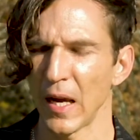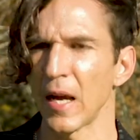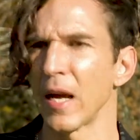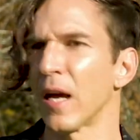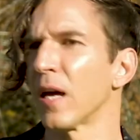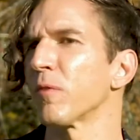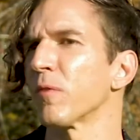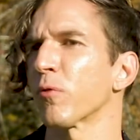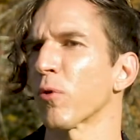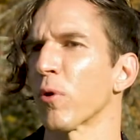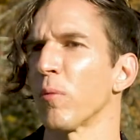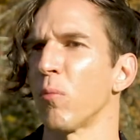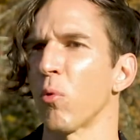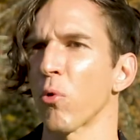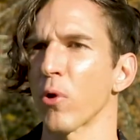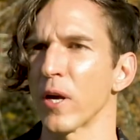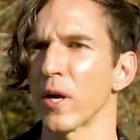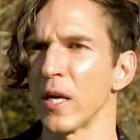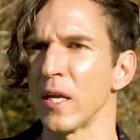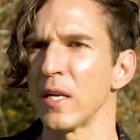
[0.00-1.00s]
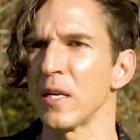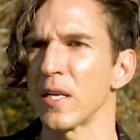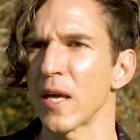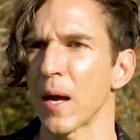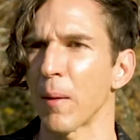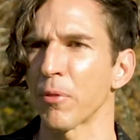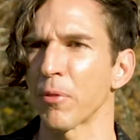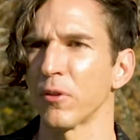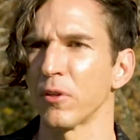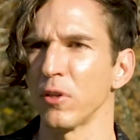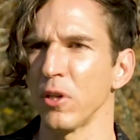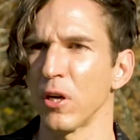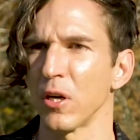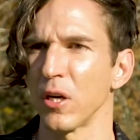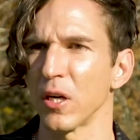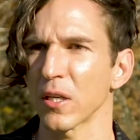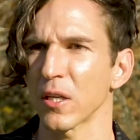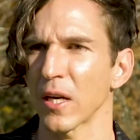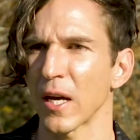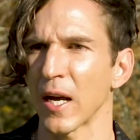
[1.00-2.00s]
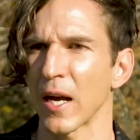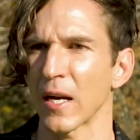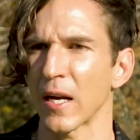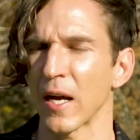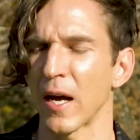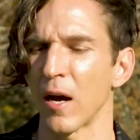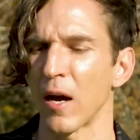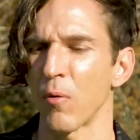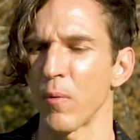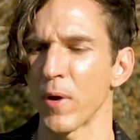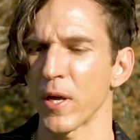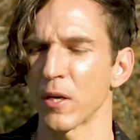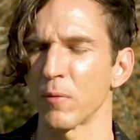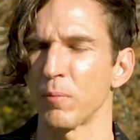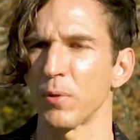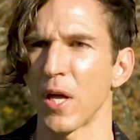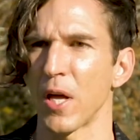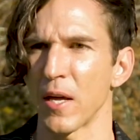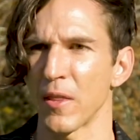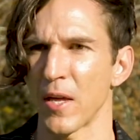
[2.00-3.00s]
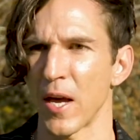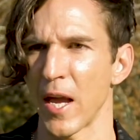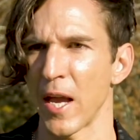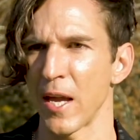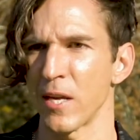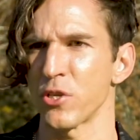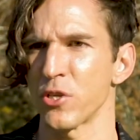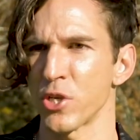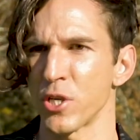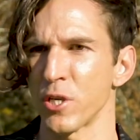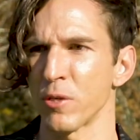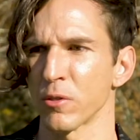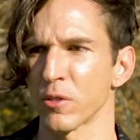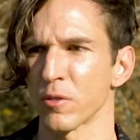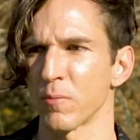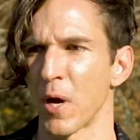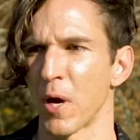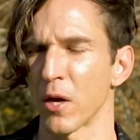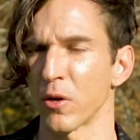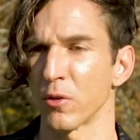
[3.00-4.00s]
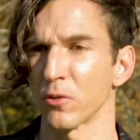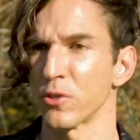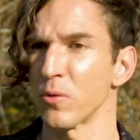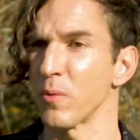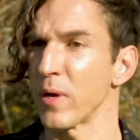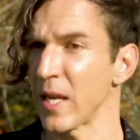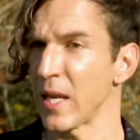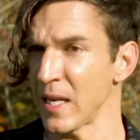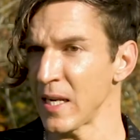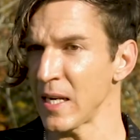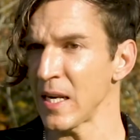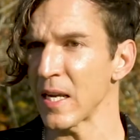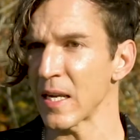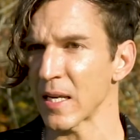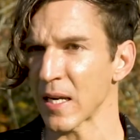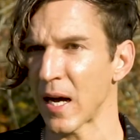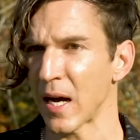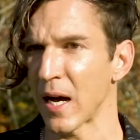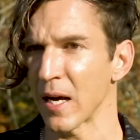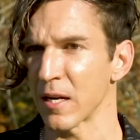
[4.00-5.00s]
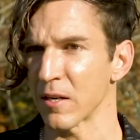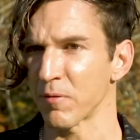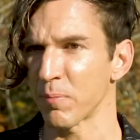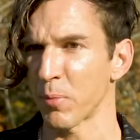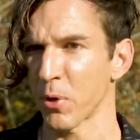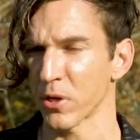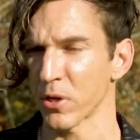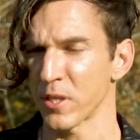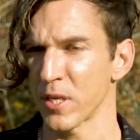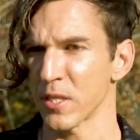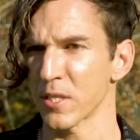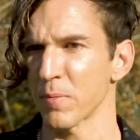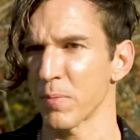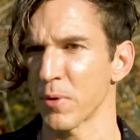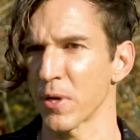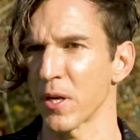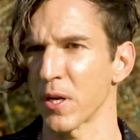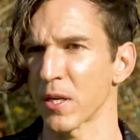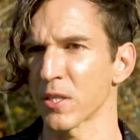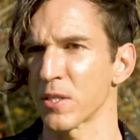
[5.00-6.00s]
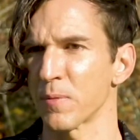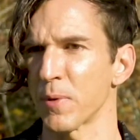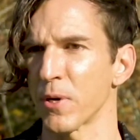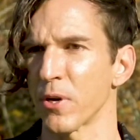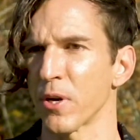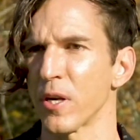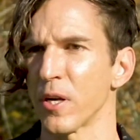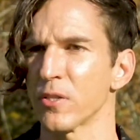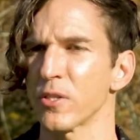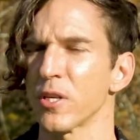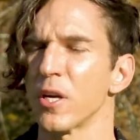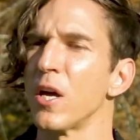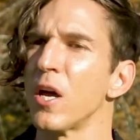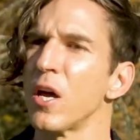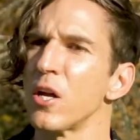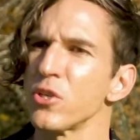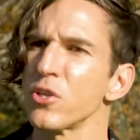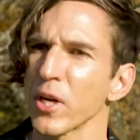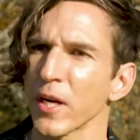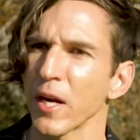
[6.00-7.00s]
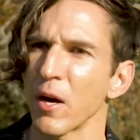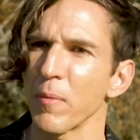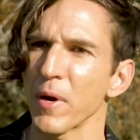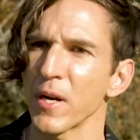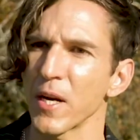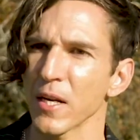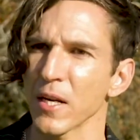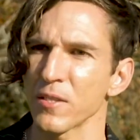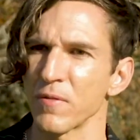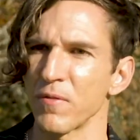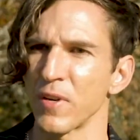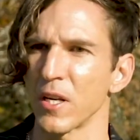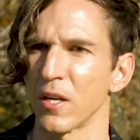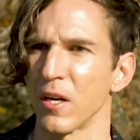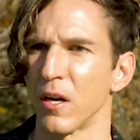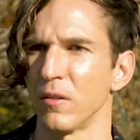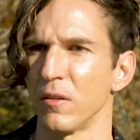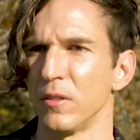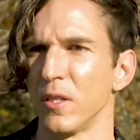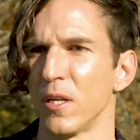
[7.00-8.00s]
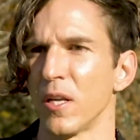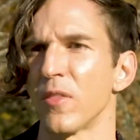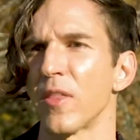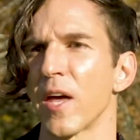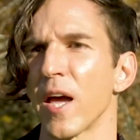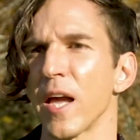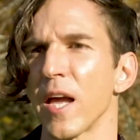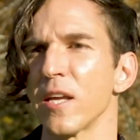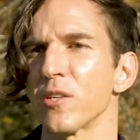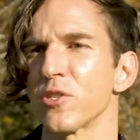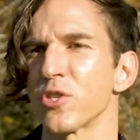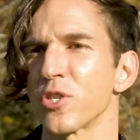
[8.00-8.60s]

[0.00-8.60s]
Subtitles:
And for a more in-depth look at how we can apply the 8 Shields model to any kind of participant experience, check out my next video, the 8